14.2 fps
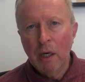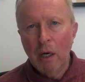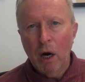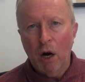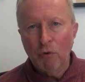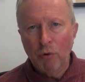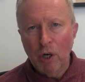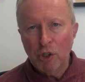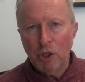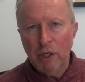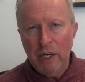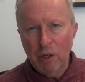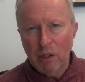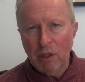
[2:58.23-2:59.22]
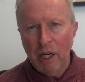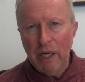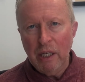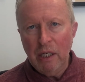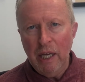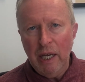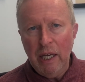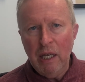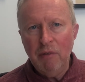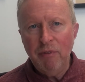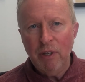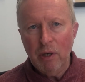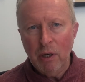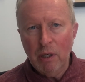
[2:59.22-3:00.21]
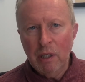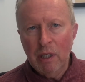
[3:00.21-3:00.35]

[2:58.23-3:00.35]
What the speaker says: A Russian airline, Avia,